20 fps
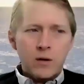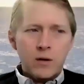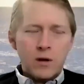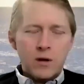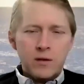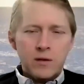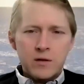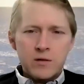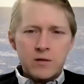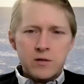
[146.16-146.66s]

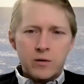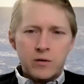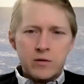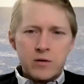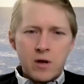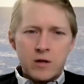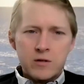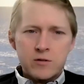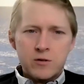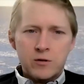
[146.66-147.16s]
I think so,
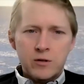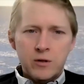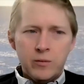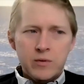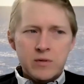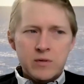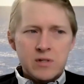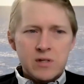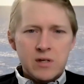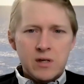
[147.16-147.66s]
and certainly
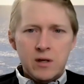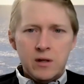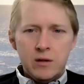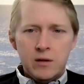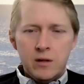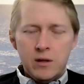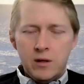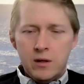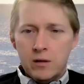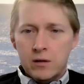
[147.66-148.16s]
we see
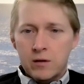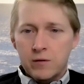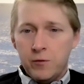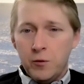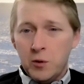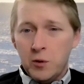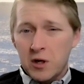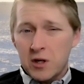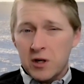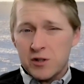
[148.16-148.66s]
the
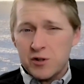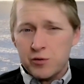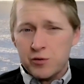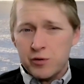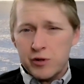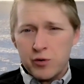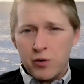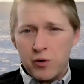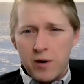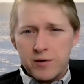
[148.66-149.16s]
food industry
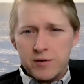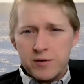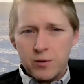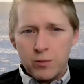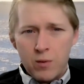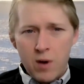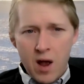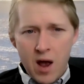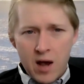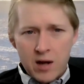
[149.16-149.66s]
trying to
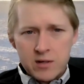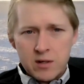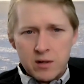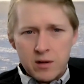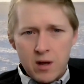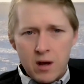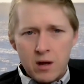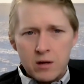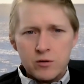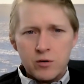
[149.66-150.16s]
react to
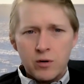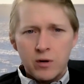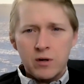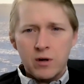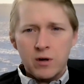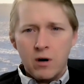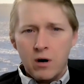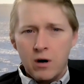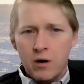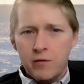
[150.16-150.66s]
that, trying
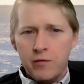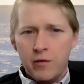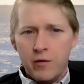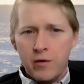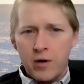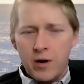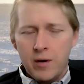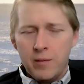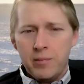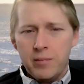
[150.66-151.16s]
to
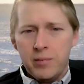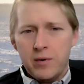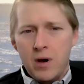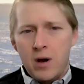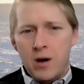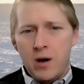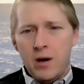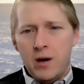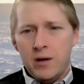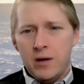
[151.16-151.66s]
offer up
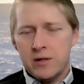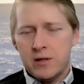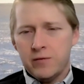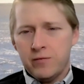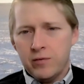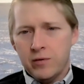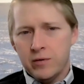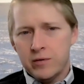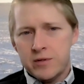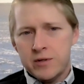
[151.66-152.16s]

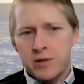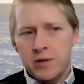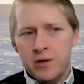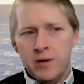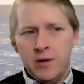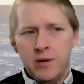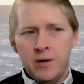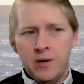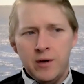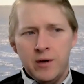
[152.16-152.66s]
different
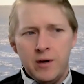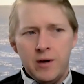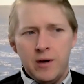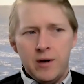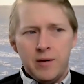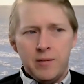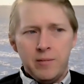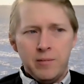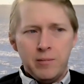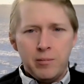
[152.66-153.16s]

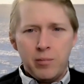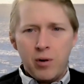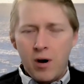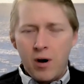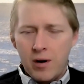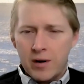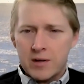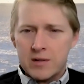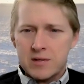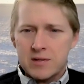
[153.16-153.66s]

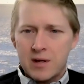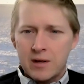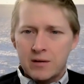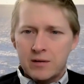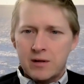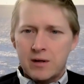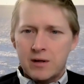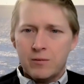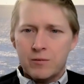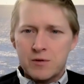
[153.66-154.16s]
products that
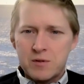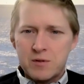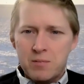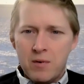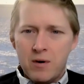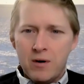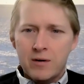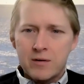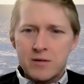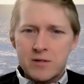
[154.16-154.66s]

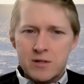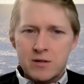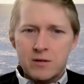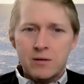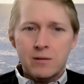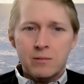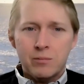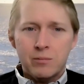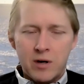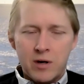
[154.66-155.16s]
respond
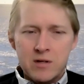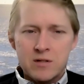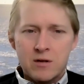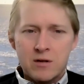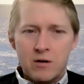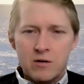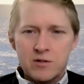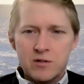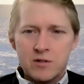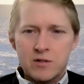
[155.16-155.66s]
to
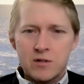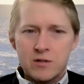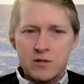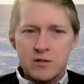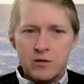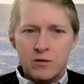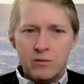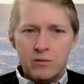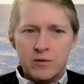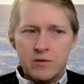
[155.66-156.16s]
price-conscious
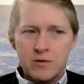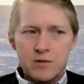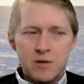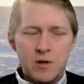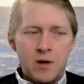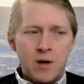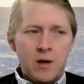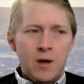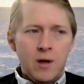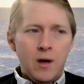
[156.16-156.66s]
consumers.
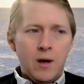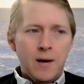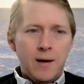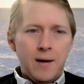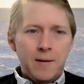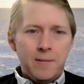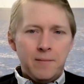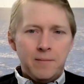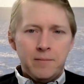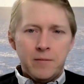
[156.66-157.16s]

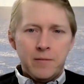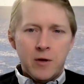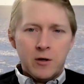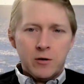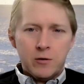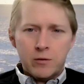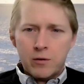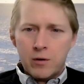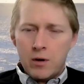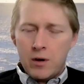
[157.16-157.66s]

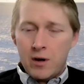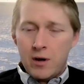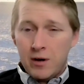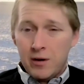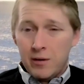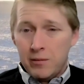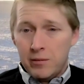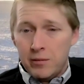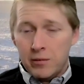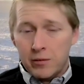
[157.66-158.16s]

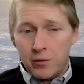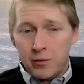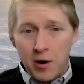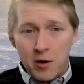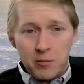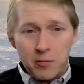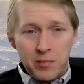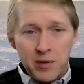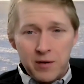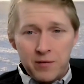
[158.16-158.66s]

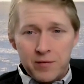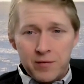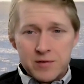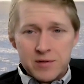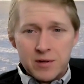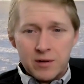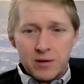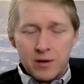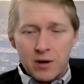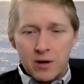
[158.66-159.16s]
Ground beef
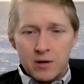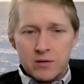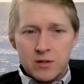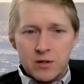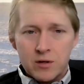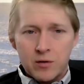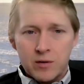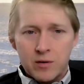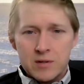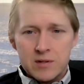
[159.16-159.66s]
it's a
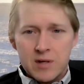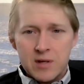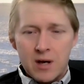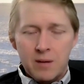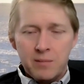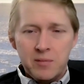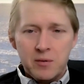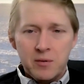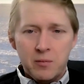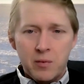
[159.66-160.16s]
good
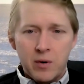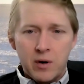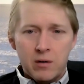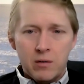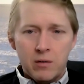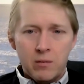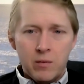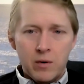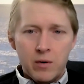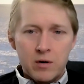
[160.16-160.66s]
example
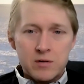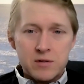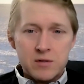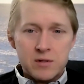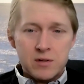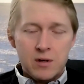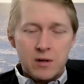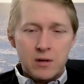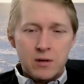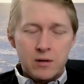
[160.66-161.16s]

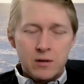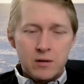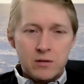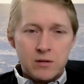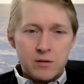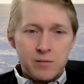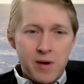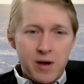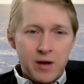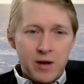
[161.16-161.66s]
whereas
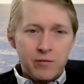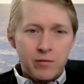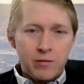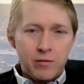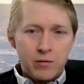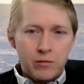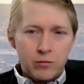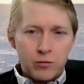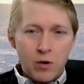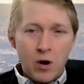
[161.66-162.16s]
demand
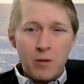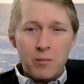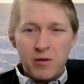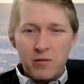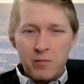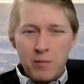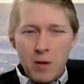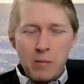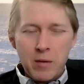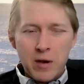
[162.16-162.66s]
for ground
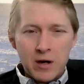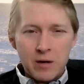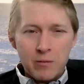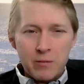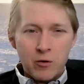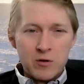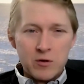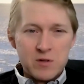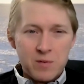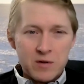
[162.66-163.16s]
beef may be getting
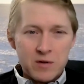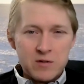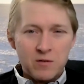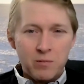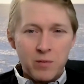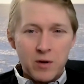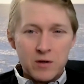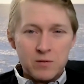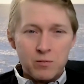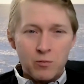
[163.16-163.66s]
more
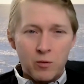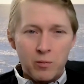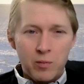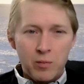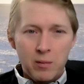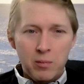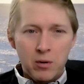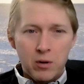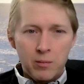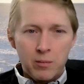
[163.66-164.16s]
expensive because more
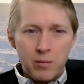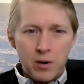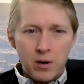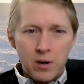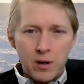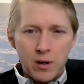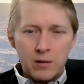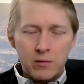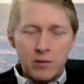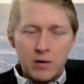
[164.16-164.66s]
people are
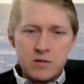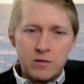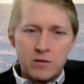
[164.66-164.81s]
buying it, right?